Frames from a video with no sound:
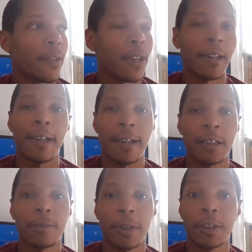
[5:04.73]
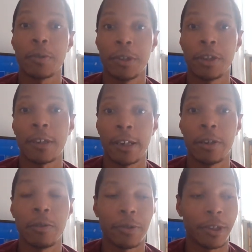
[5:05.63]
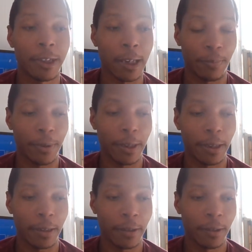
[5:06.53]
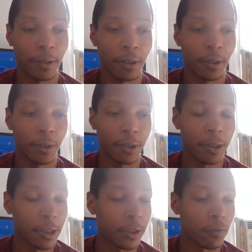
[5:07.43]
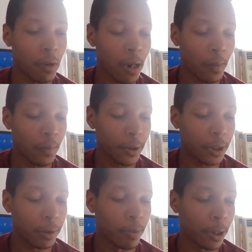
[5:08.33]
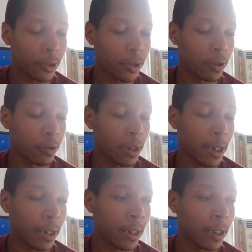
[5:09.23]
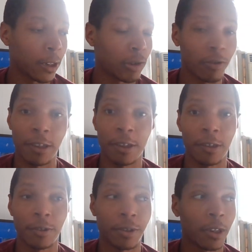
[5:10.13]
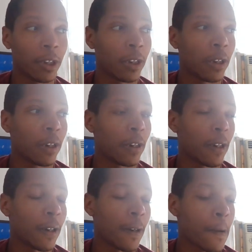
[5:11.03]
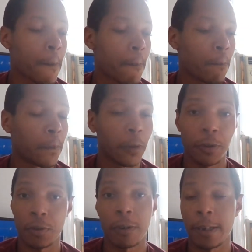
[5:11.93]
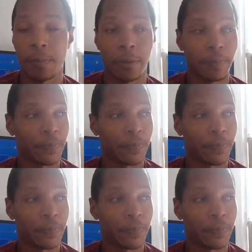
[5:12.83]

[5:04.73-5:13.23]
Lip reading: that Esme is going to try to do something to disrupt Spencer and Trina's trip.